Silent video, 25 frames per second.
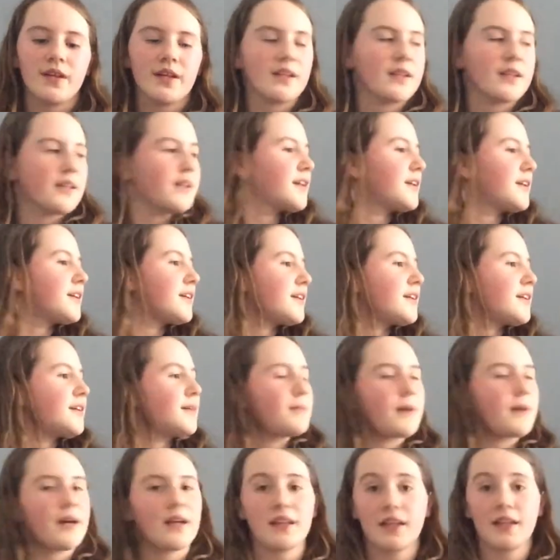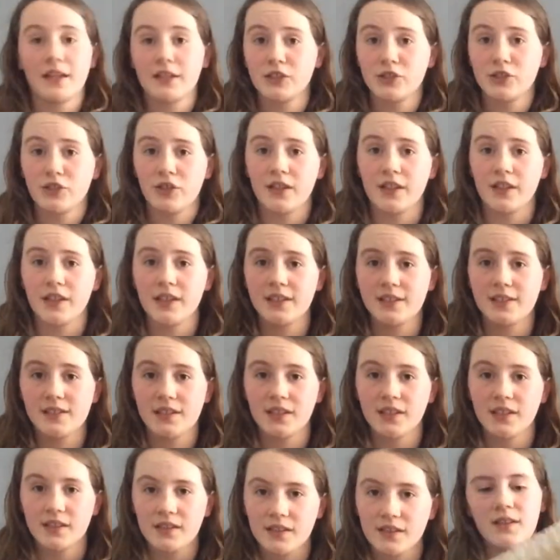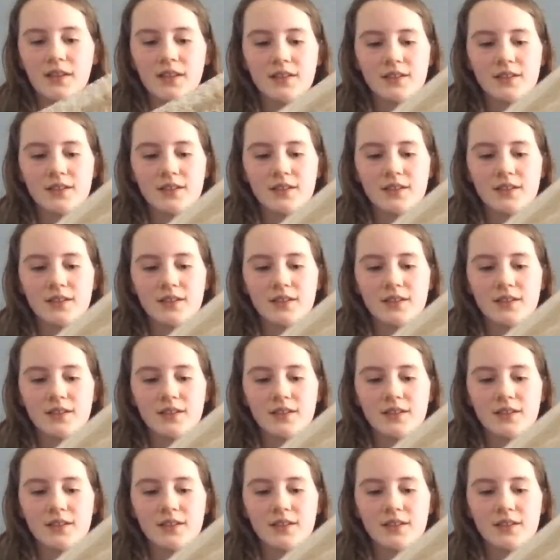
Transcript: like my electronics in.